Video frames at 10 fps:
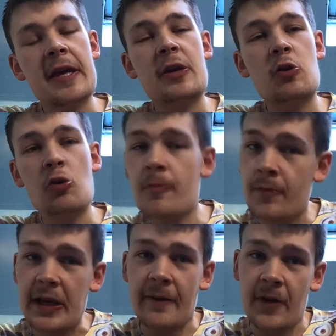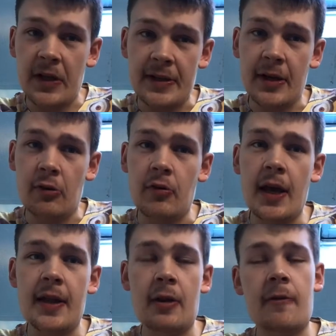they couldn't break Villa
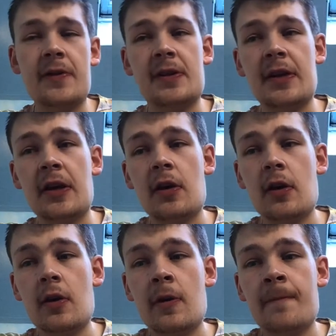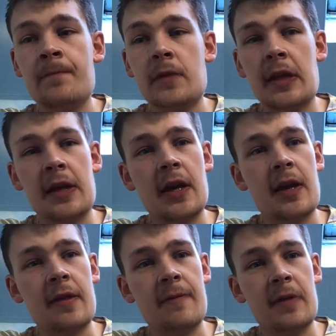down, and then obviously they
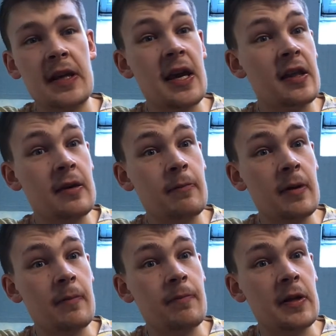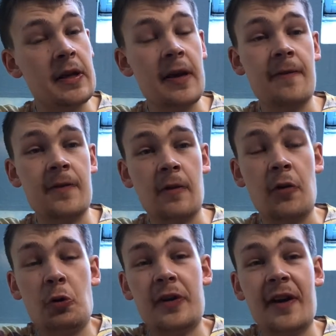get
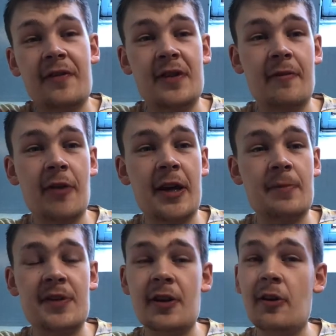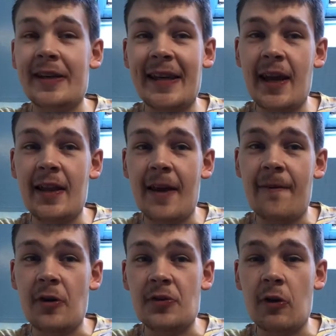the whole gift of Raheem Sterling
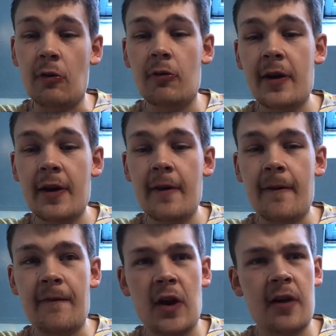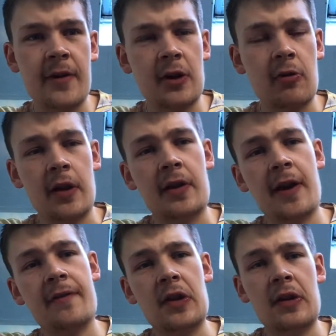getting that first goal very, very
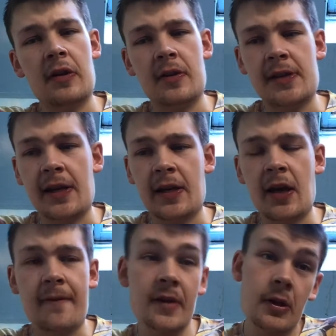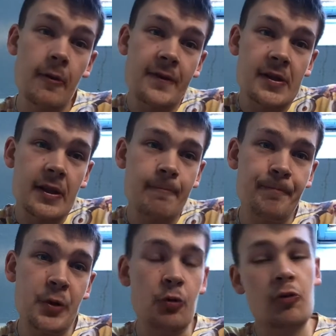quickly after the second half, and then
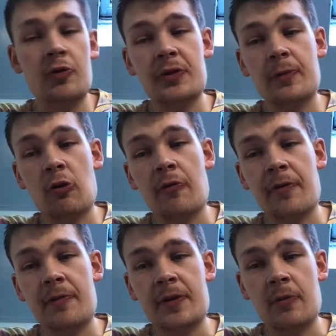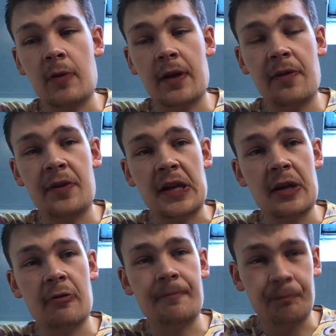obviously because they were going to win
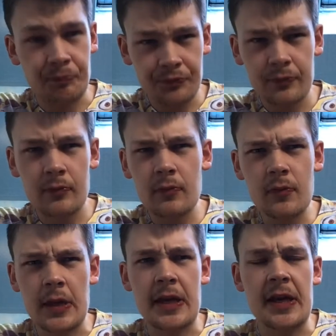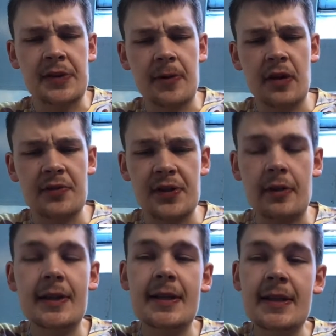3-0. As well,
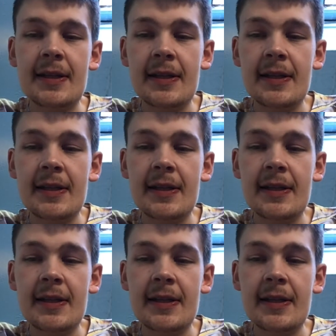so